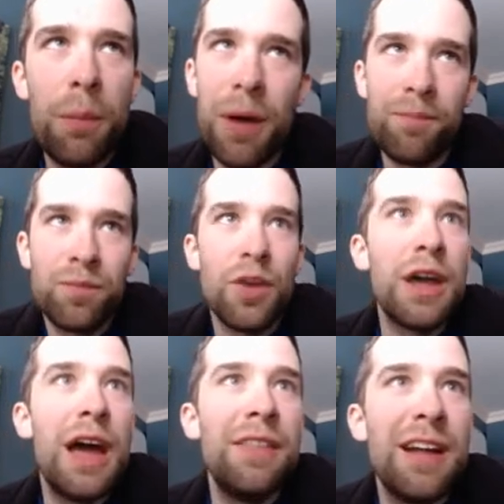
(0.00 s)
but
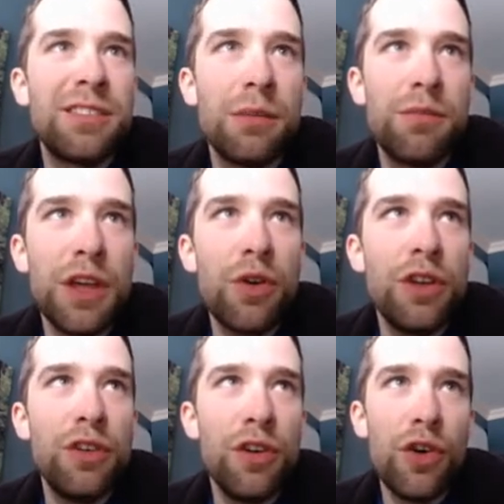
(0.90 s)
again, that's something you can
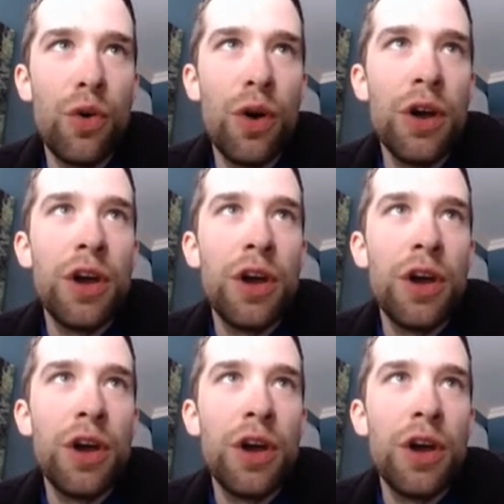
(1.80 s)
do.